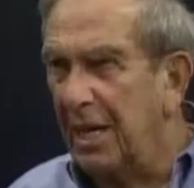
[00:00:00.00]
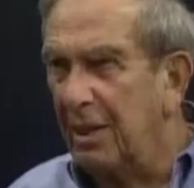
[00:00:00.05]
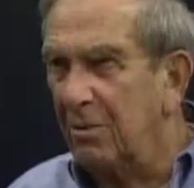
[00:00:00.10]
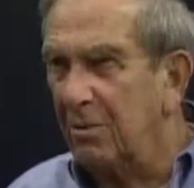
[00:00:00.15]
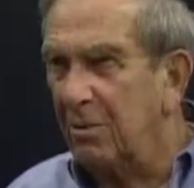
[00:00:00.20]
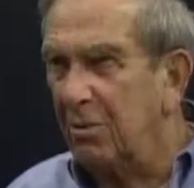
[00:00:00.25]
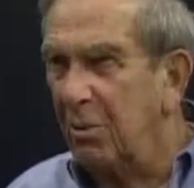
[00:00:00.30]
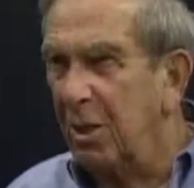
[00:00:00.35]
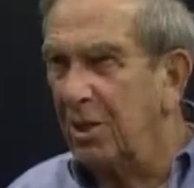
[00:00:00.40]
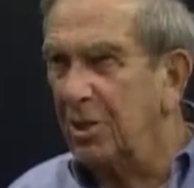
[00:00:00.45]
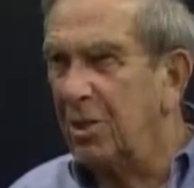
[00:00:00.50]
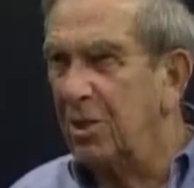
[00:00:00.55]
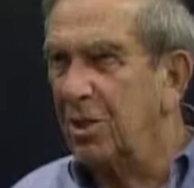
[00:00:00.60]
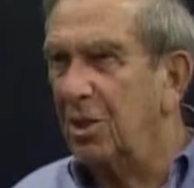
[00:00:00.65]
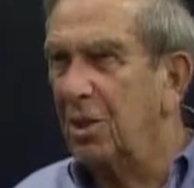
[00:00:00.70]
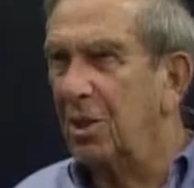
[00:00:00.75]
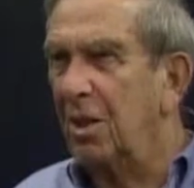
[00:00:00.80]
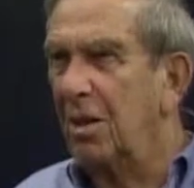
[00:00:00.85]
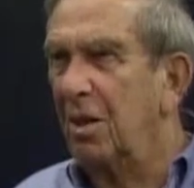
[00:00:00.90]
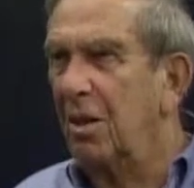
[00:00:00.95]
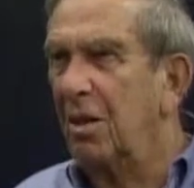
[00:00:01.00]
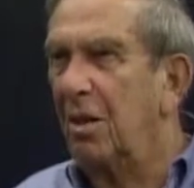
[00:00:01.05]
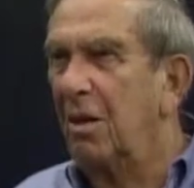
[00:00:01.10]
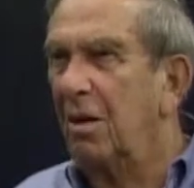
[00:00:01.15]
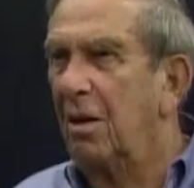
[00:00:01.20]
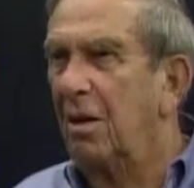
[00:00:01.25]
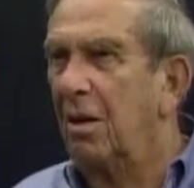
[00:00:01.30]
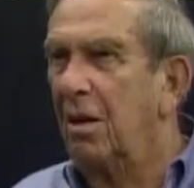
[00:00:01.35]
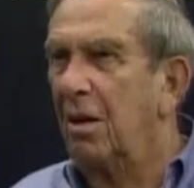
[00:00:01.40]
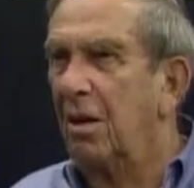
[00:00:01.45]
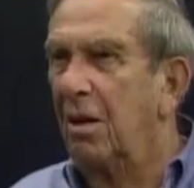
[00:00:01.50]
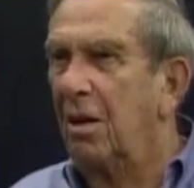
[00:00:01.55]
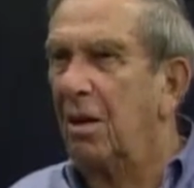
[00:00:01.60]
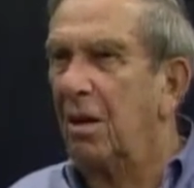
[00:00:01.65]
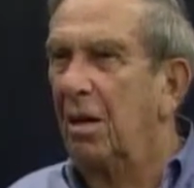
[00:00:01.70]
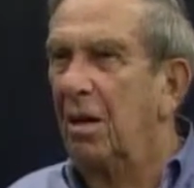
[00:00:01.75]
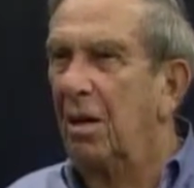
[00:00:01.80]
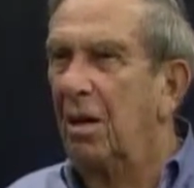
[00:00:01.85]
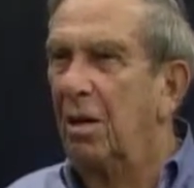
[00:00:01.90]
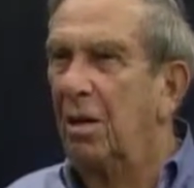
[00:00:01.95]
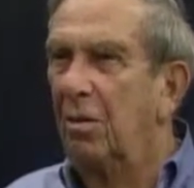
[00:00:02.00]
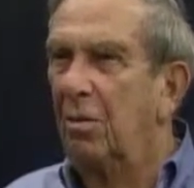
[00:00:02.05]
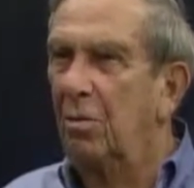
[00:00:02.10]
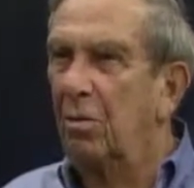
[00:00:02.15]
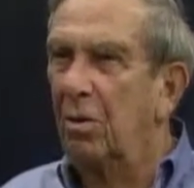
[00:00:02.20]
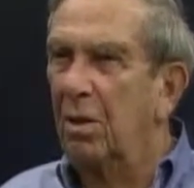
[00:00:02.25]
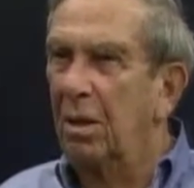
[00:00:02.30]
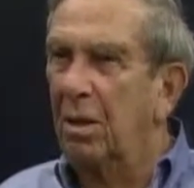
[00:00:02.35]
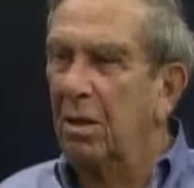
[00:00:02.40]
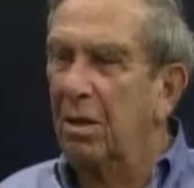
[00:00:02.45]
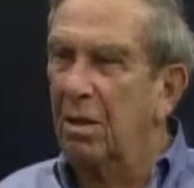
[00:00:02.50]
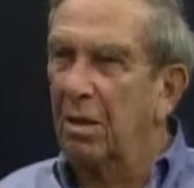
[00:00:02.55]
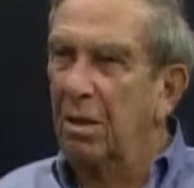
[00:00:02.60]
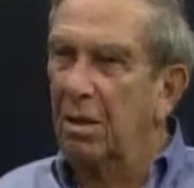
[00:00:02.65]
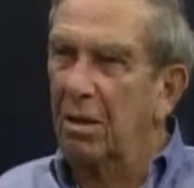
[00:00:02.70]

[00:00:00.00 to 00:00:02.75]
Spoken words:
I hired her as a producer. She came